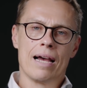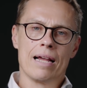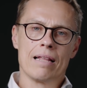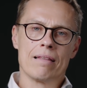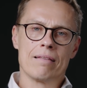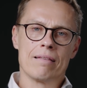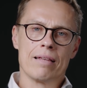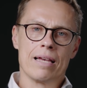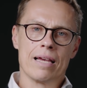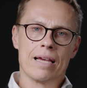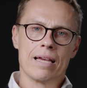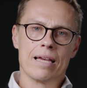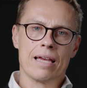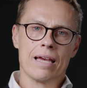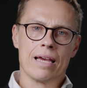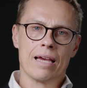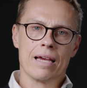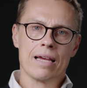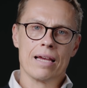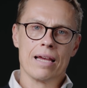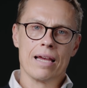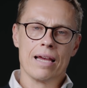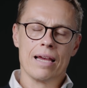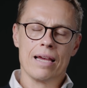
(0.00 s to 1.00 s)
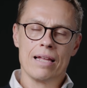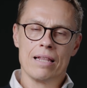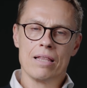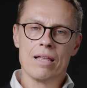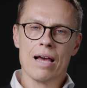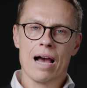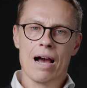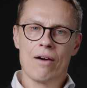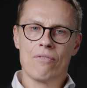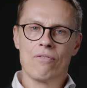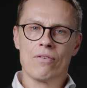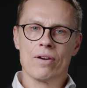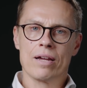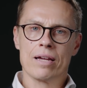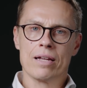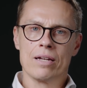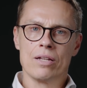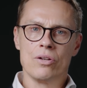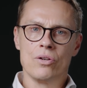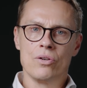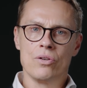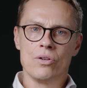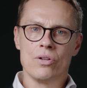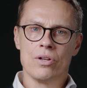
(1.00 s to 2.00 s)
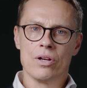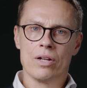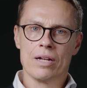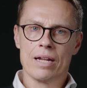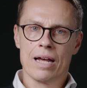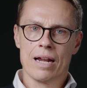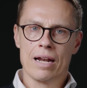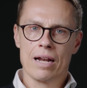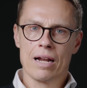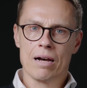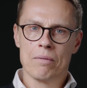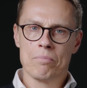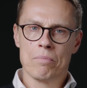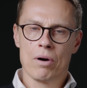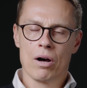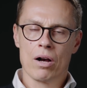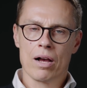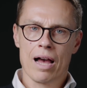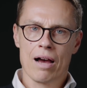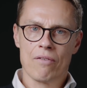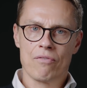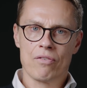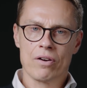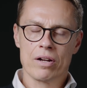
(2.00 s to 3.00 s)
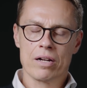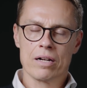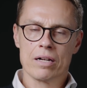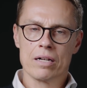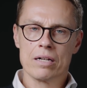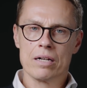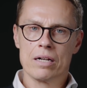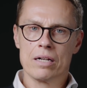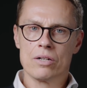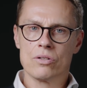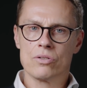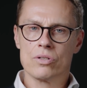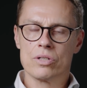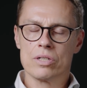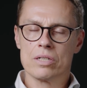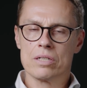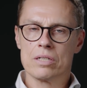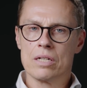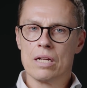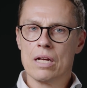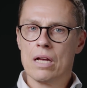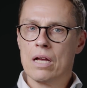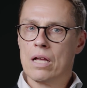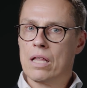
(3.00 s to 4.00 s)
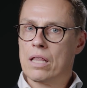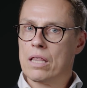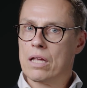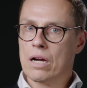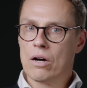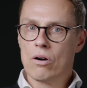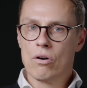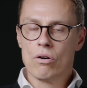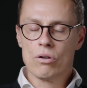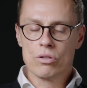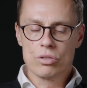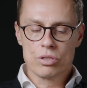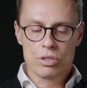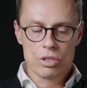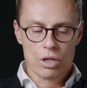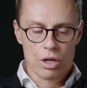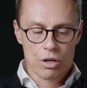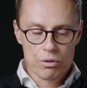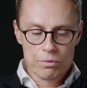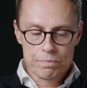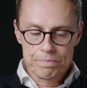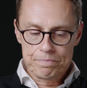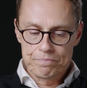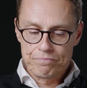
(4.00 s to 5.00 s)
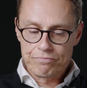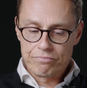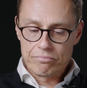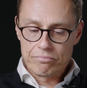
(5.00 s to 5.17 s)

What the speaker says: thinking in the African Union and among African countries. There are also